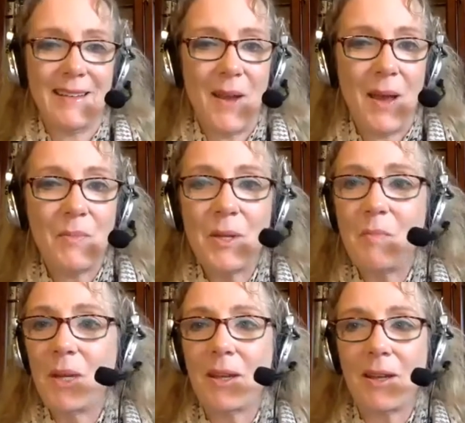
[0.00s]
you happen
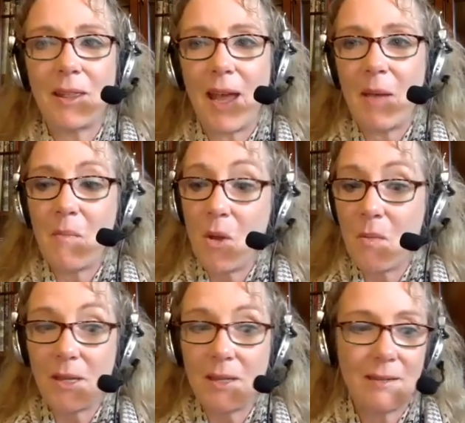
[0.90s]
to be there at that
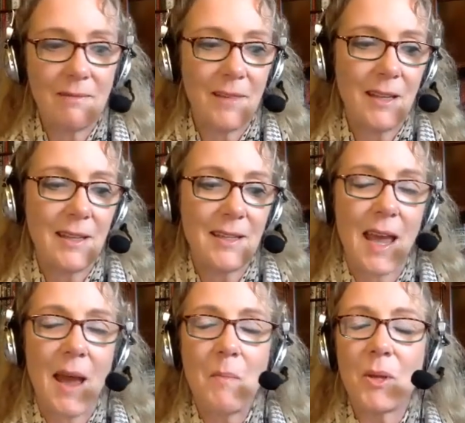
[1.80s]
moment that
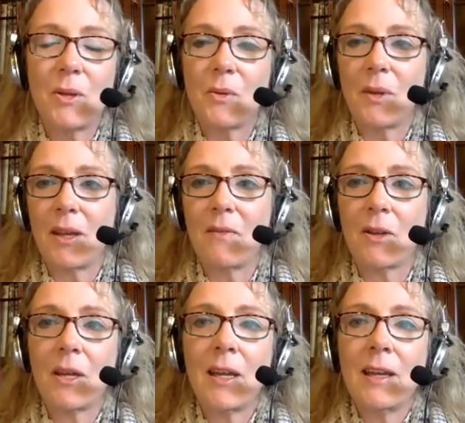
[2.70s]
this happened or
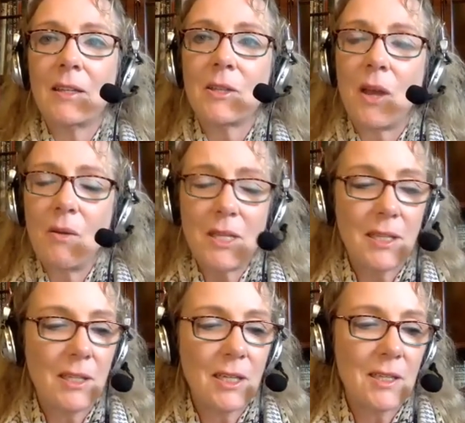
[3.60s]
whatever. So I
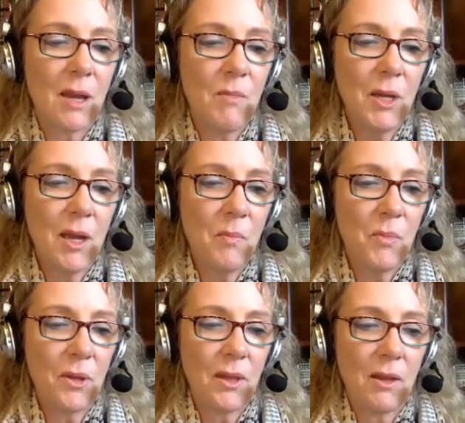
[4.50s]
always suggest coming up
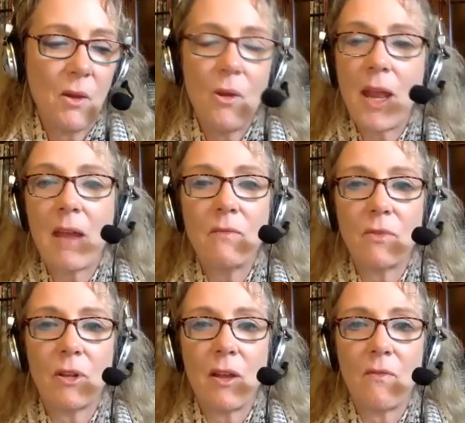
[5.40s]
with a whole
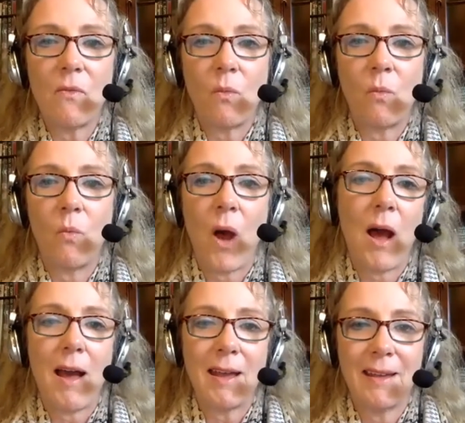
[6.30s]
handful of
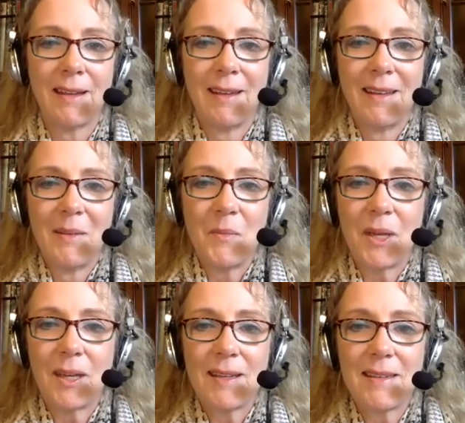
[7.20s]
why,
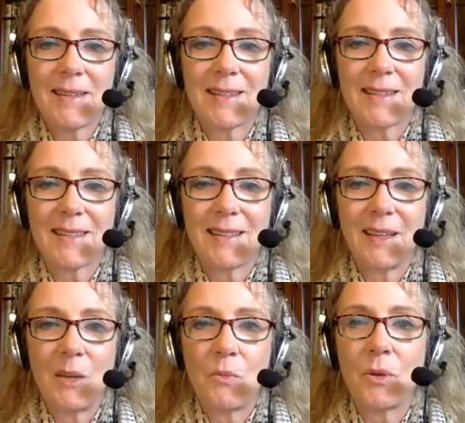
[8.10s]
because
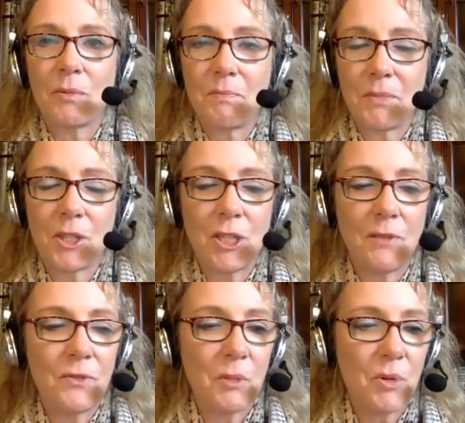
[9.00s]
it will
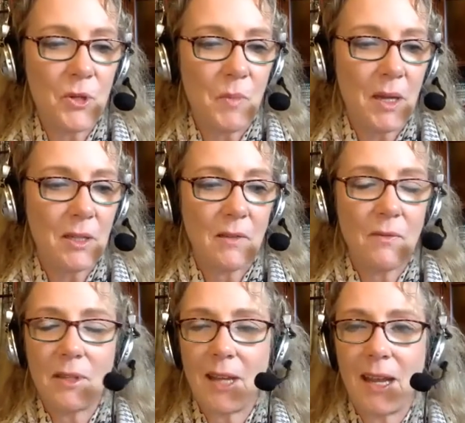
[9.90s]
shift your
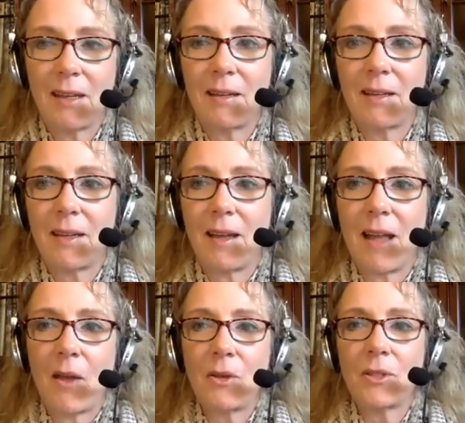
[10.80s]
perspective and
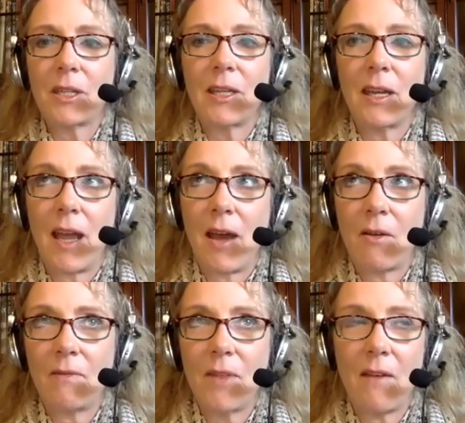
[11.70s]
allow you to get
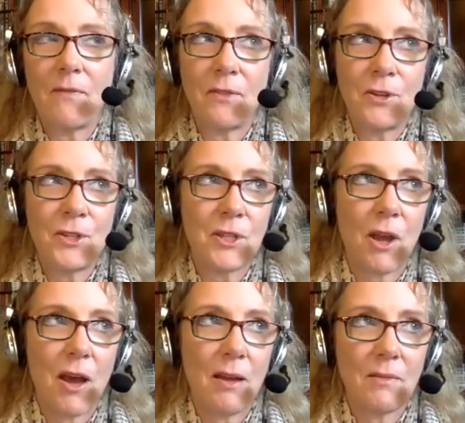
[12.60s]
out of that first
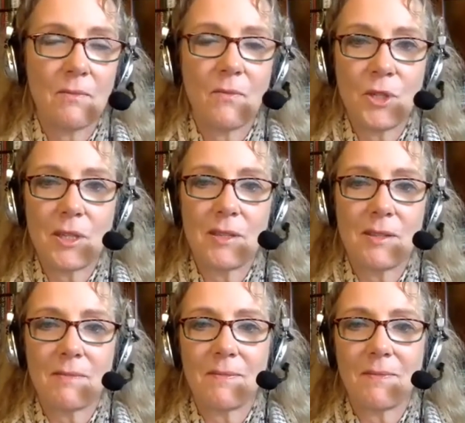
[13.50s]
thought, which
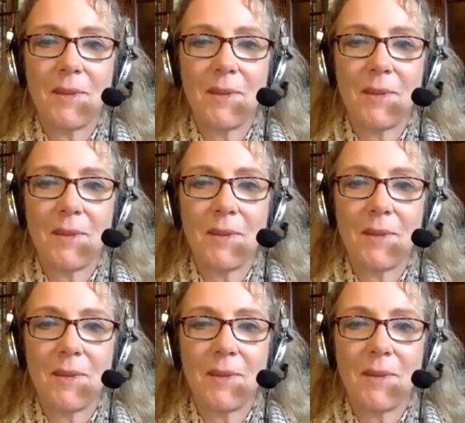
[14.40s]
is